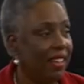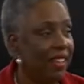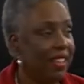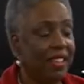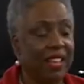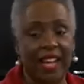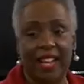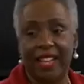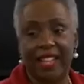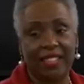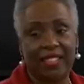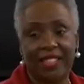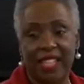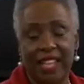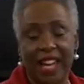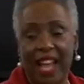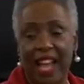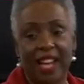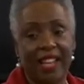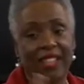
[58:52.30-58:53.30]
like I
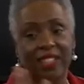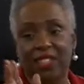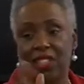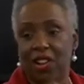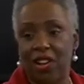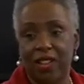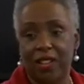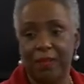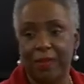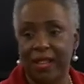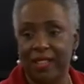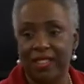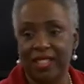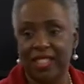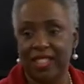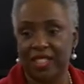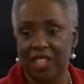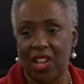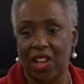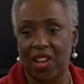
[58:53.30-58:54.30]
said, I can talk about
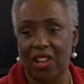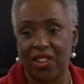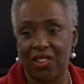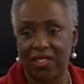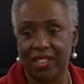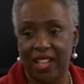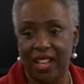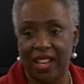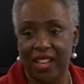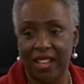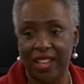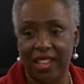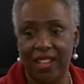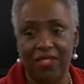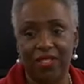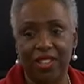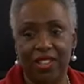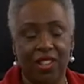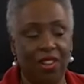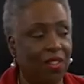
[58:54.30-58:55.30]
this all day.
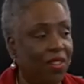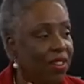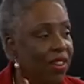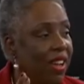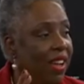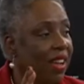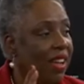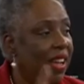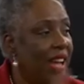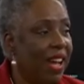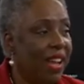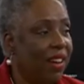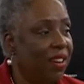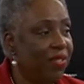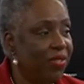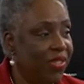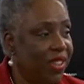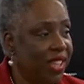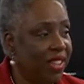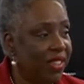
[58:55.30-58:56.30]
Even though I
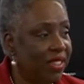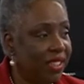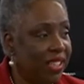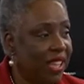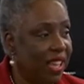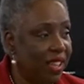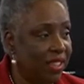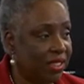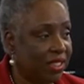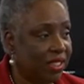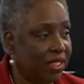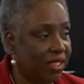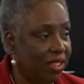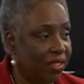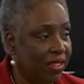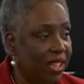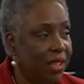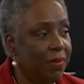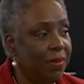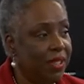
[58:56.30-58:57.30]
don't think the council's gonna
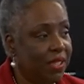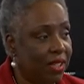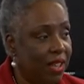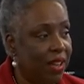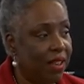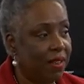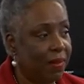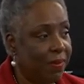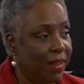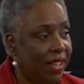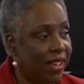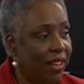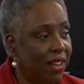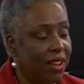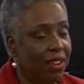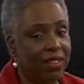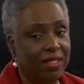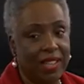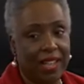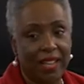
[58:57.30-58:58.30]
let me talk about it
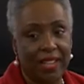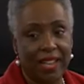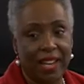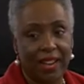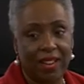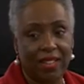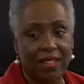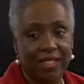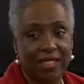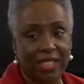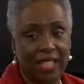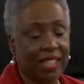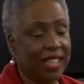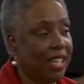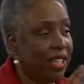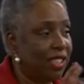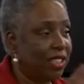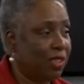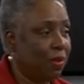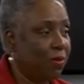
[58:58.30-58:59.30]
all day now because I
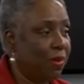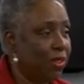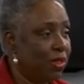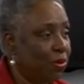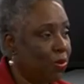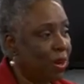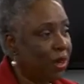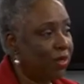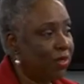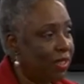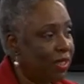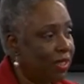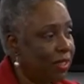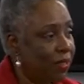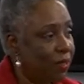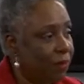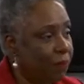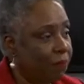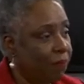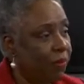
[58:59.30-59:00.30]
got so much work to do.